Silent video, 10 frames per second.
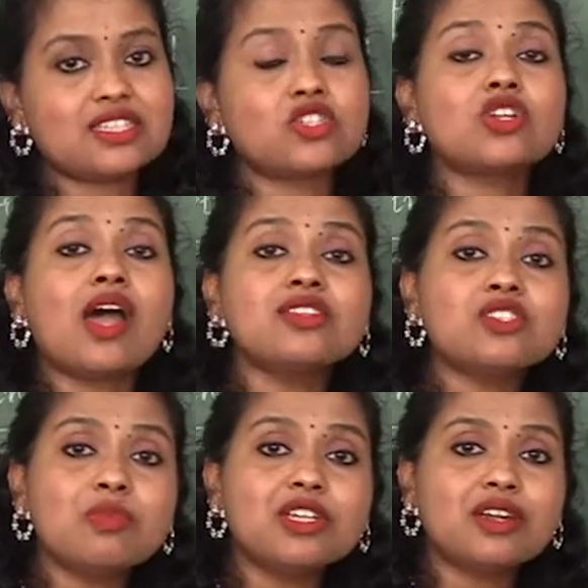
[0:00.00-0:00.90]
is
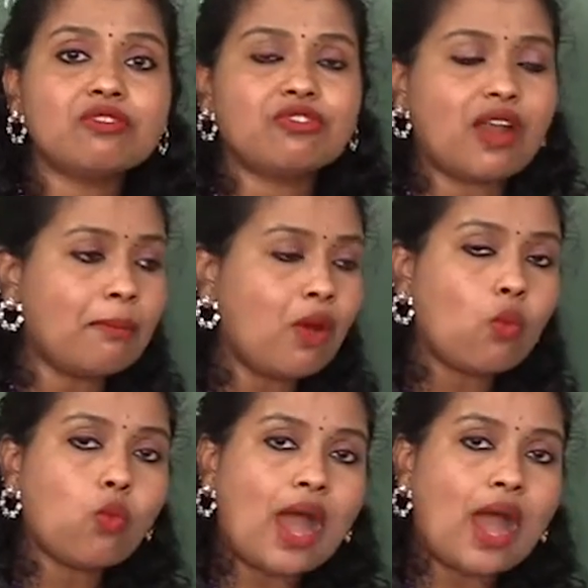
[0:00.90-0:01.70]
transmitted from